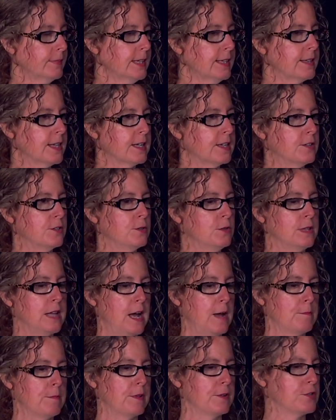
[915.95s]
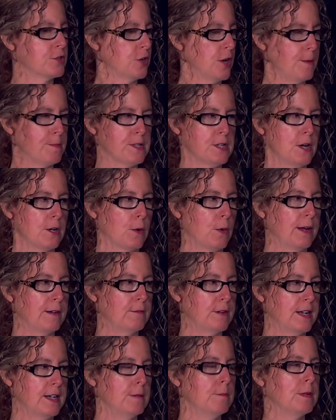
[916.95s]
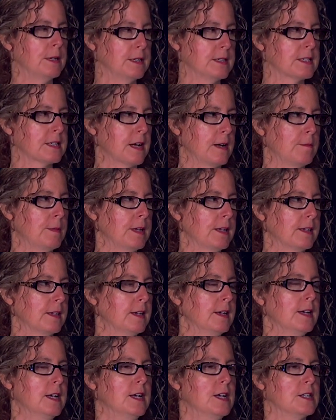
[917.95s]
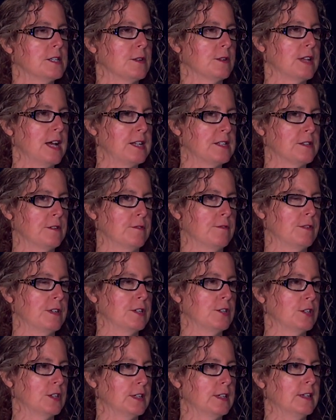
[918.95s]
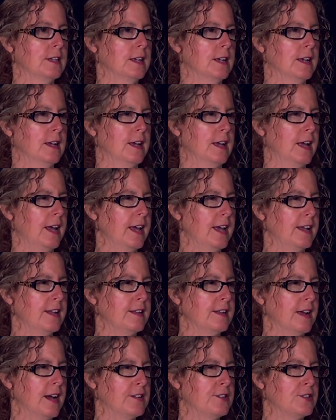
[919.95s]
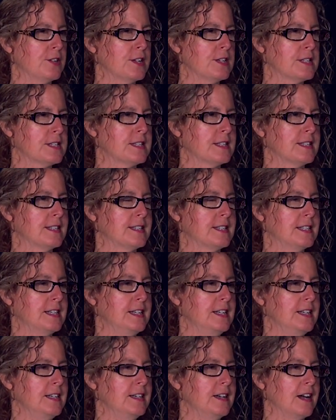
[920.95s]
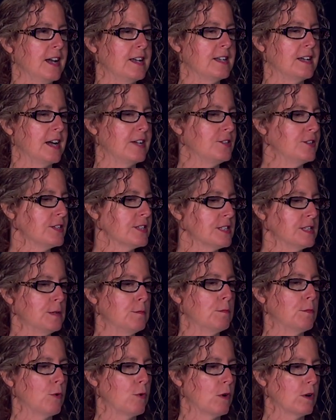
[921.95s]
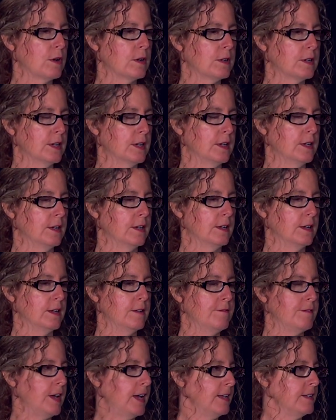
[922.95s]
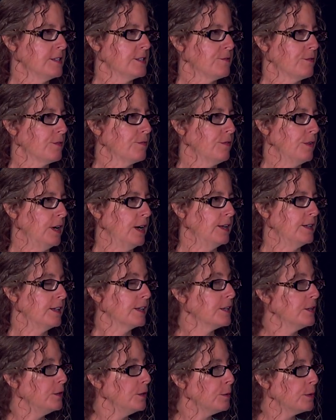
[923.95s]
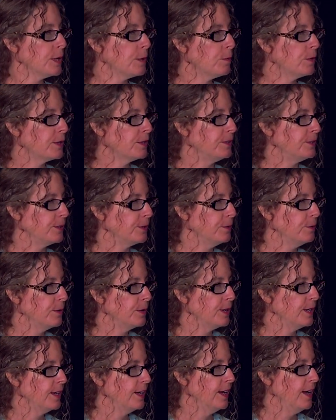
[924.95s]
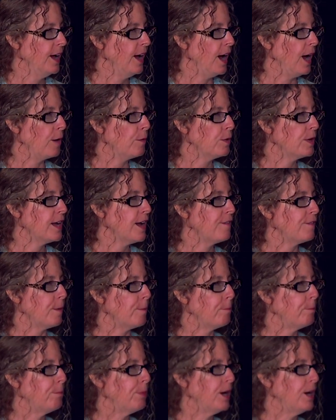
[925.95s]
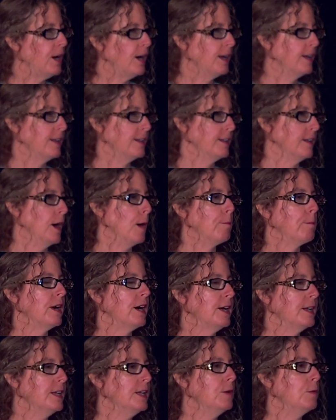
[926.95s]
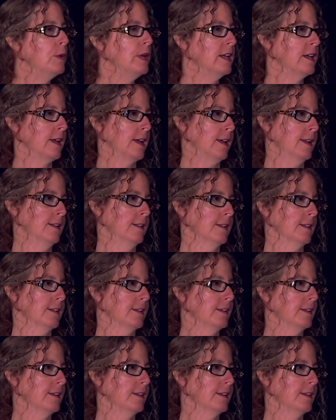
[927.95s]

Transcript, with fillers: they can do that the shop's not quite ready but it's coming mm -hmm. so that's a vision and i just see I, I just see more events for fun like you know what i want to do i want to have a pun a punny weekend